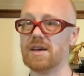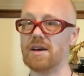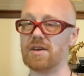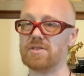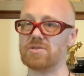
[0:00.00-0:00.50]

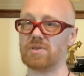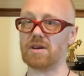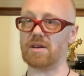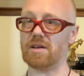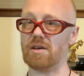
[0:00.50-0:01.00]
onto like
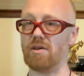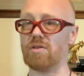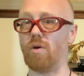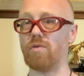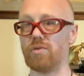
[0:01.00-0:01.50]
an
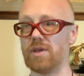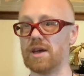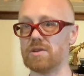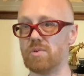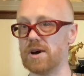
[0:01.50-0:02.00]

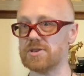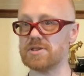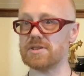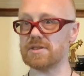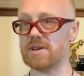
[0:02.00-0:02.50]
overland
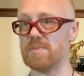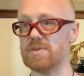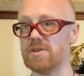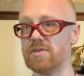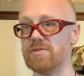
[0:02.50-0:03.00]
quest type of
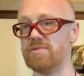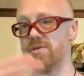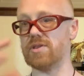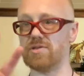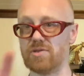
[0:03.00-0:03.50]
deal for
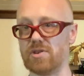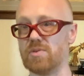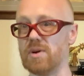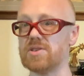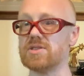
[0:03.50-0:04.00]
the third
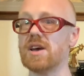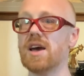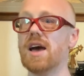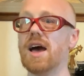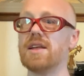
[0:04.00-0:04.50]
quest,
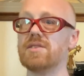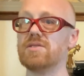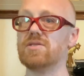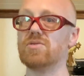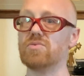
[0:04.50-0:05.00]
and
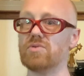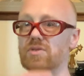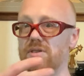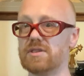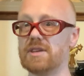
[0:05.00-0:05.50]
you
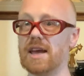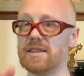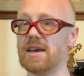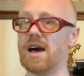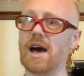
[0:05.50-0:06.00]
take
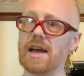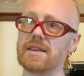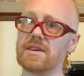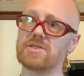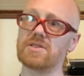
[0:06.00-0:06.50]
the
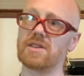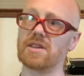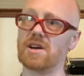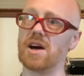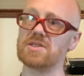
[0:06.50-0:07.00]
ideas and the
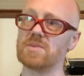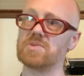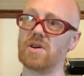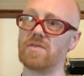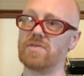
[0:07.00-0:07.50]
concepts
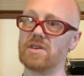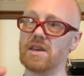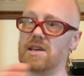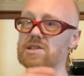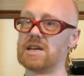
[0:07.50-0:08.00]
of the
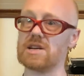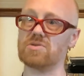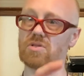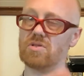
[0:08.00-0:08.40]
each actual